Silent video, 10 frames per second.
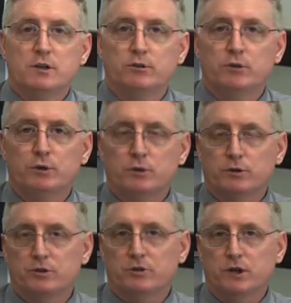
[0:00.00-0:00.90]
So you
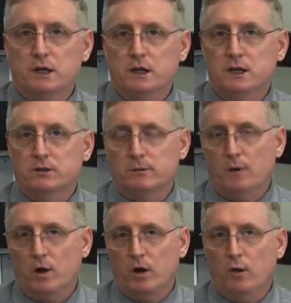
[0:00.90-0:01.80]
can see it's
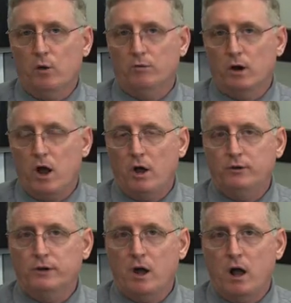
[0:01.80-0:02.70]
about over
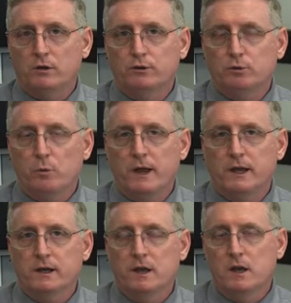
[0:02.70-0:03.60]
$100 swing.